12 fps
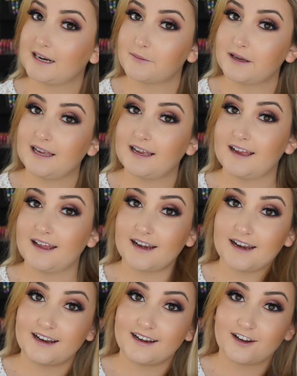and I went ahead
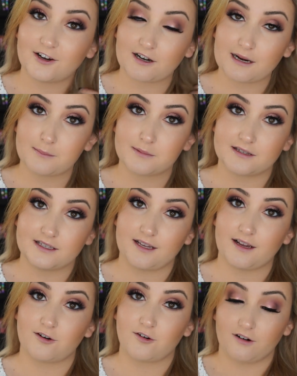and grabbed
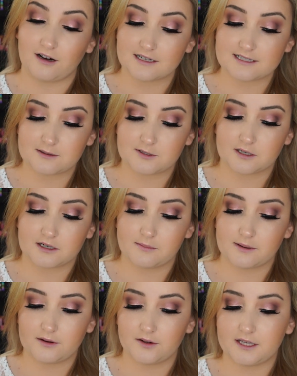the gloss I was talking
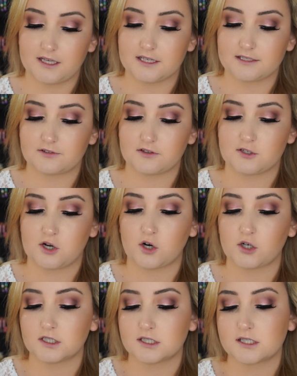about. It is
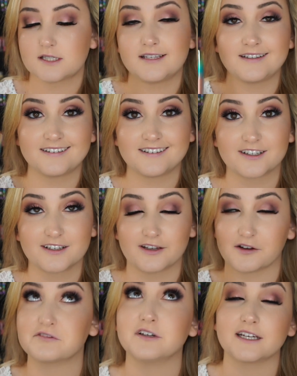Tarte's.
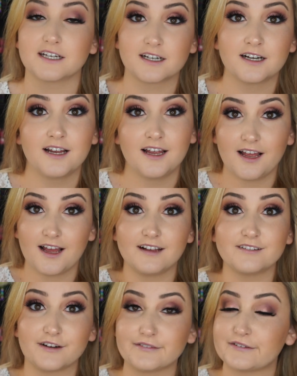Go figure.
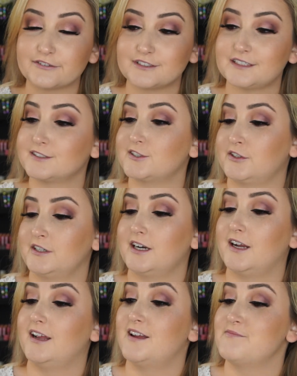I love everything
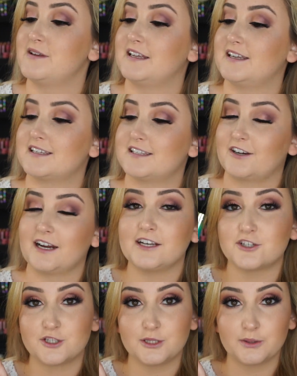Tarte. It is their
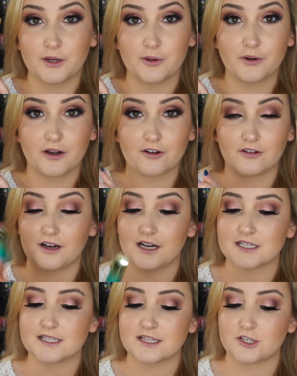H2o
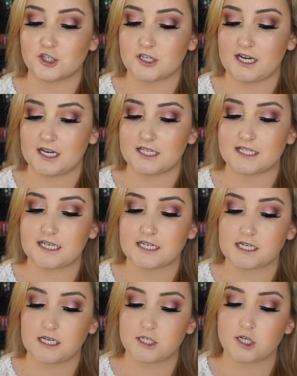Gloss in the shade
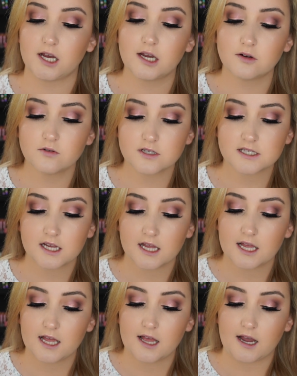Sandy Toes.
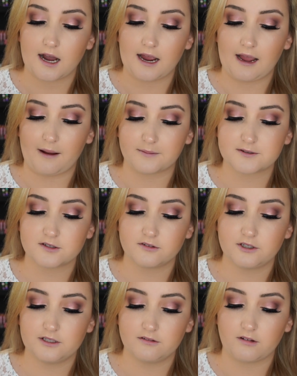I
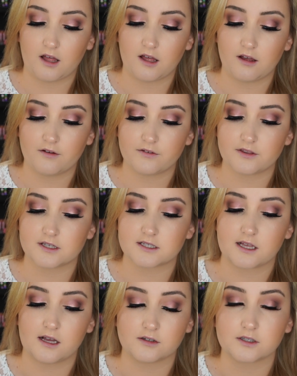absolutely love this
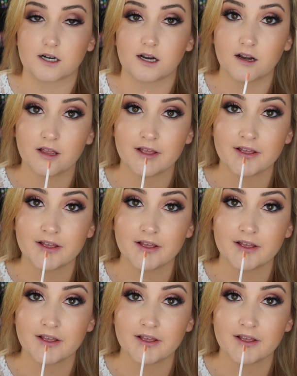color.